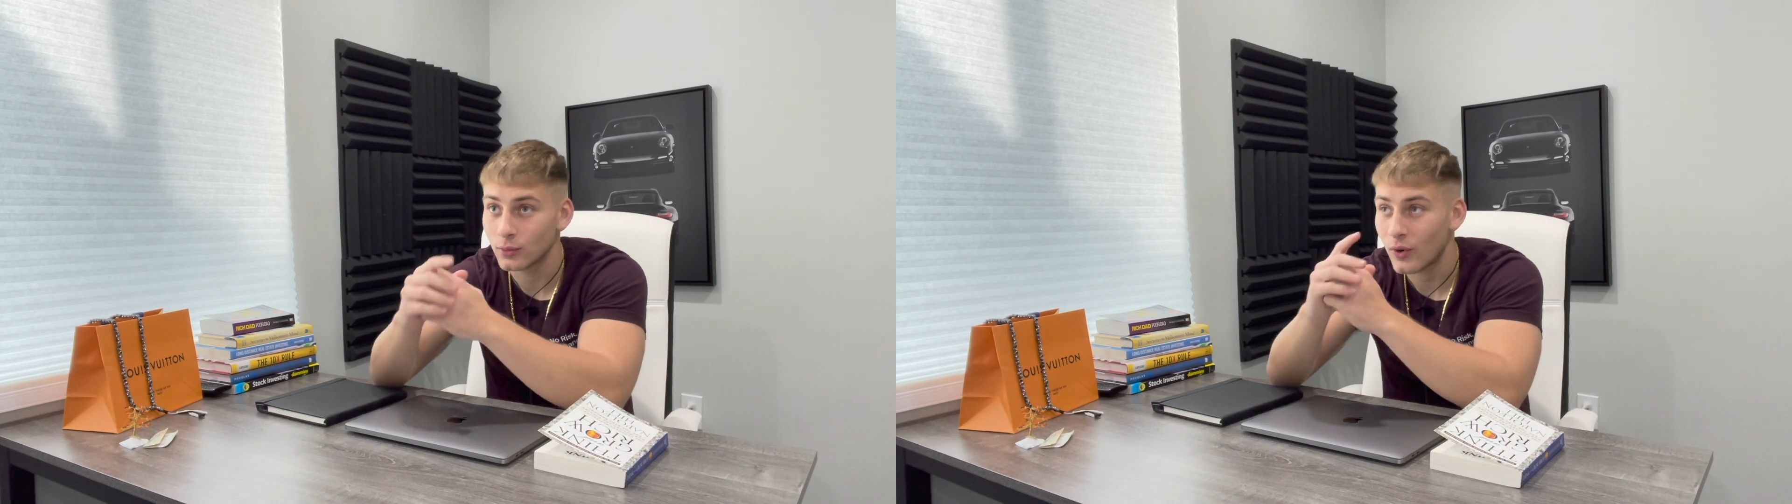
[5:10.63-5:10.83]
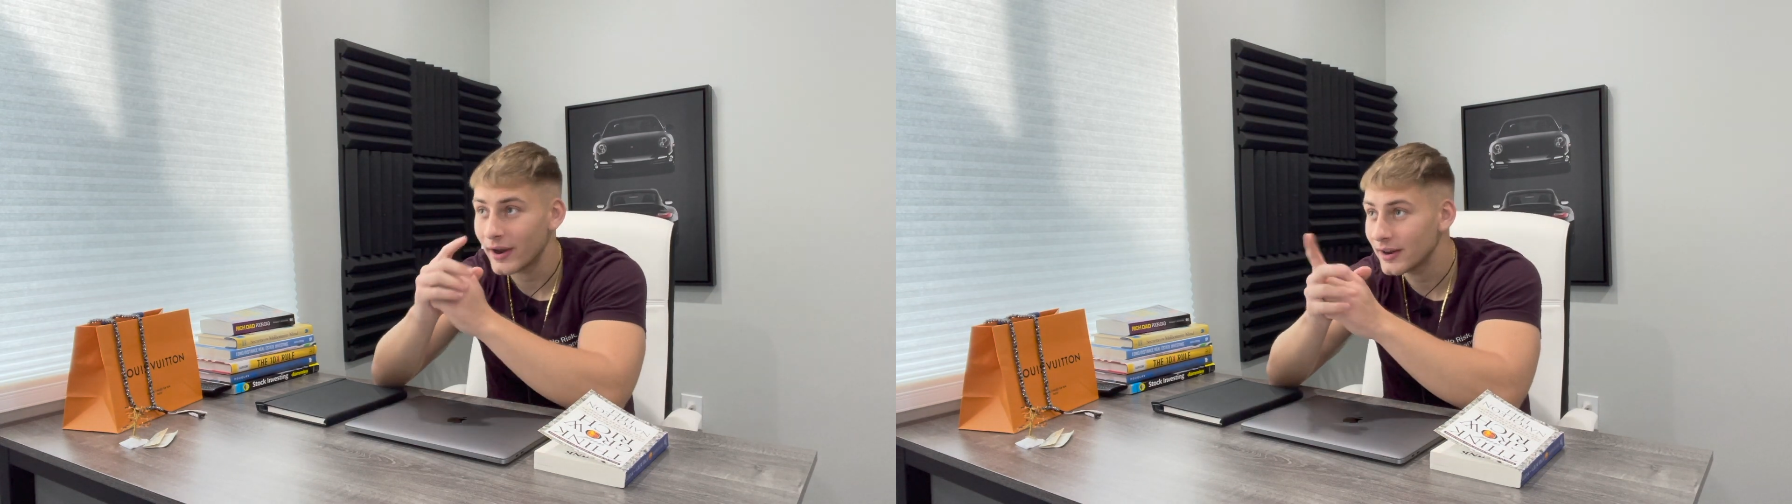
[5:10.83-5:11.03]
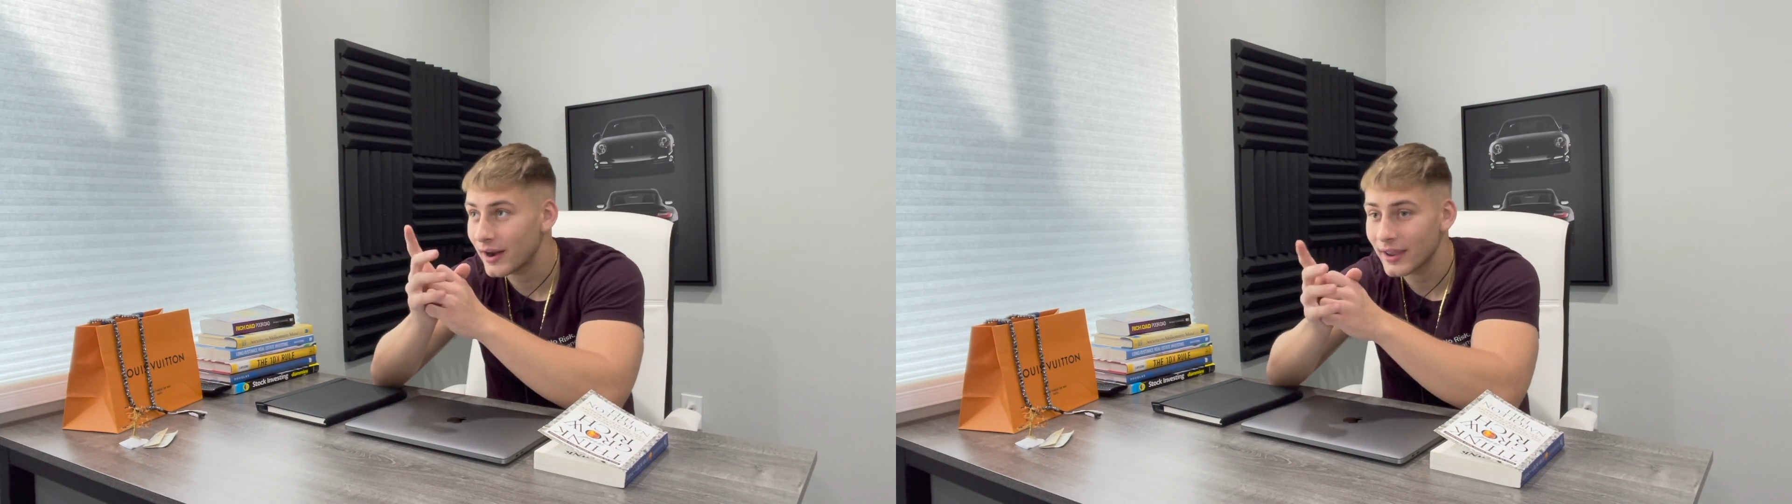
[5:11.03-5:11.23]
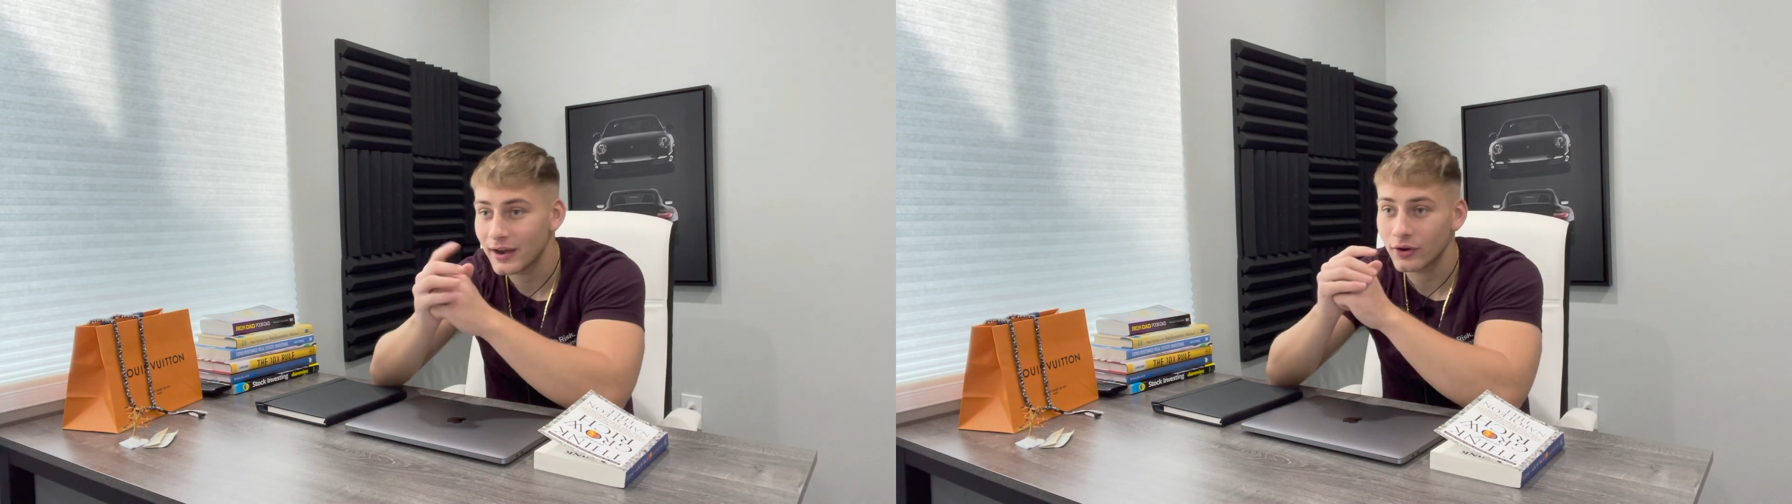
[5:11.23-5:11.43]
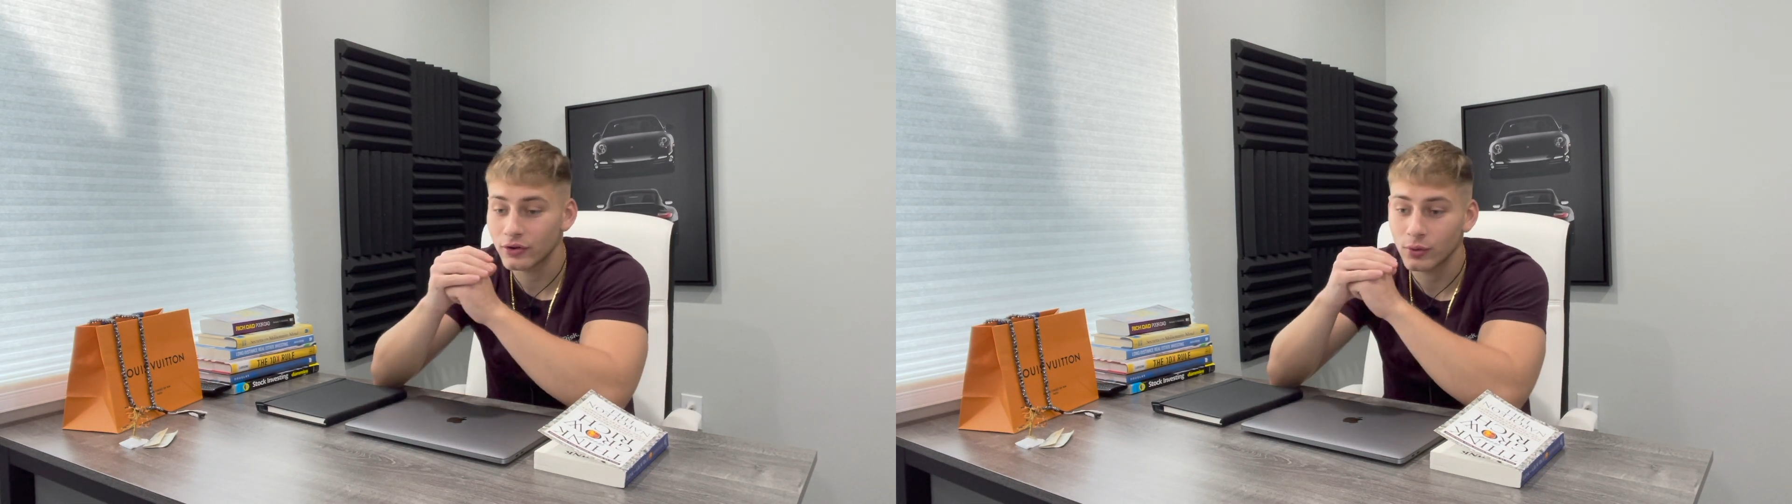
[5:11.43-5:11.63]
Why did I
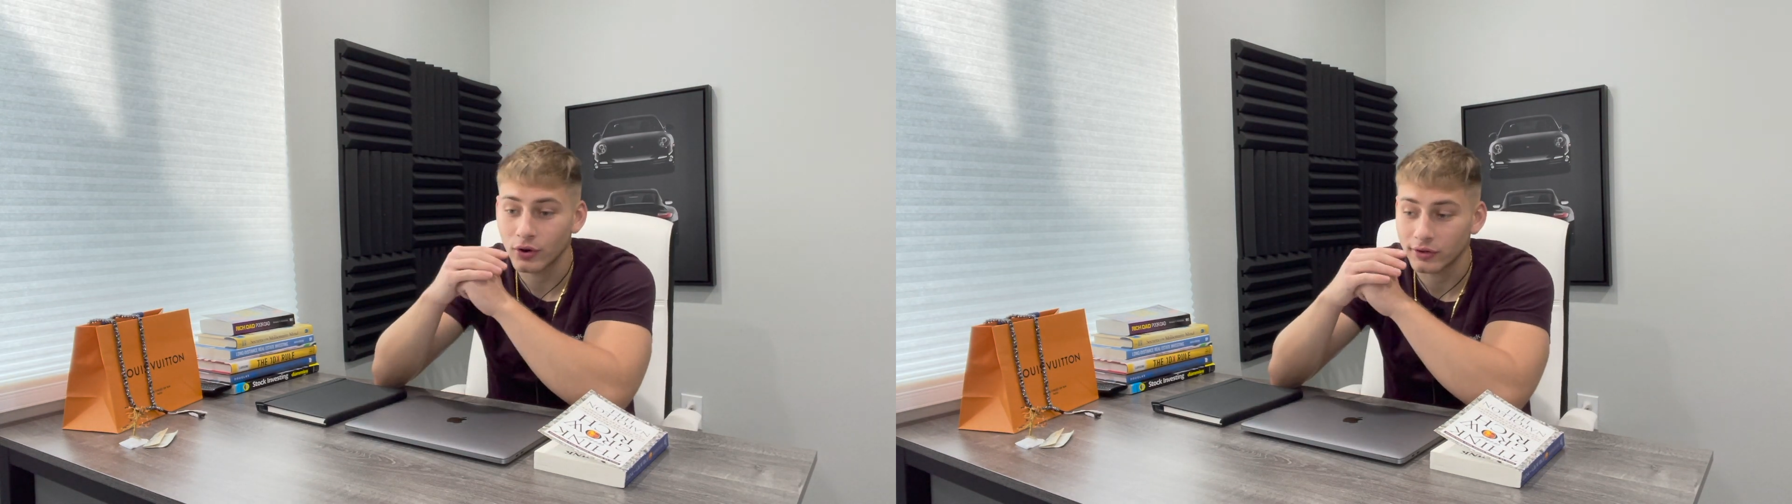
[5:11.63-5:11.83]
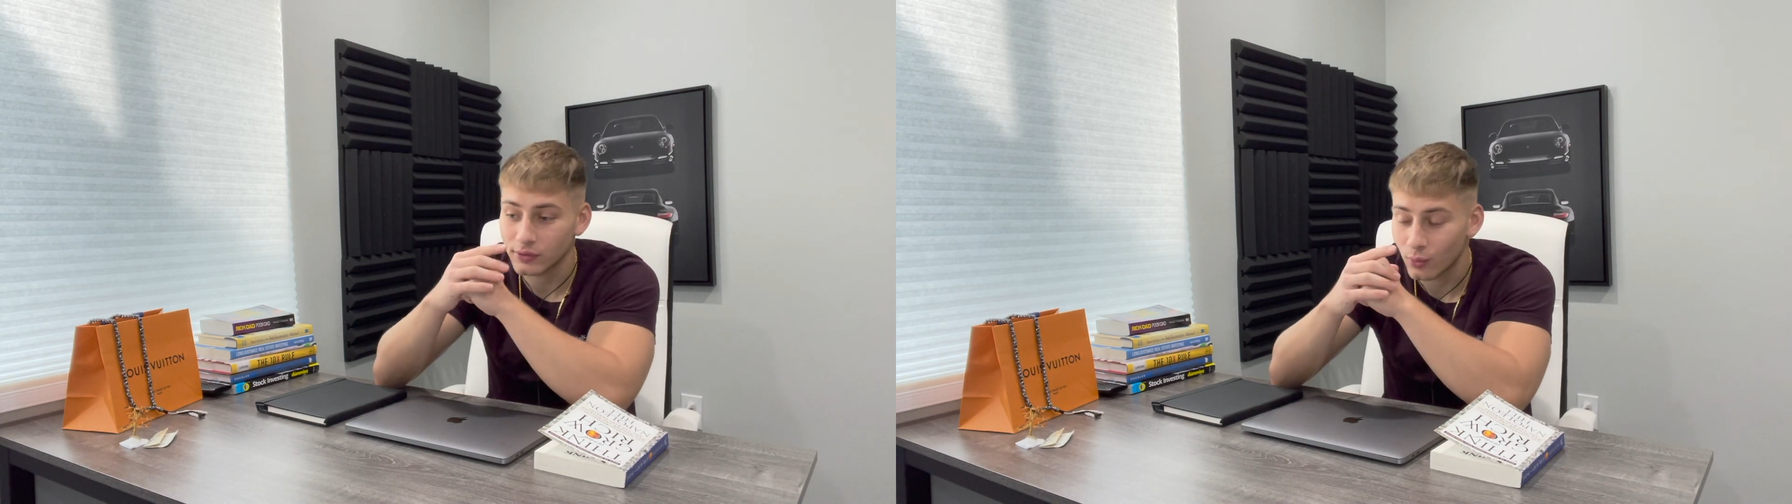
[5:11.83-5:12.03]
get in too early?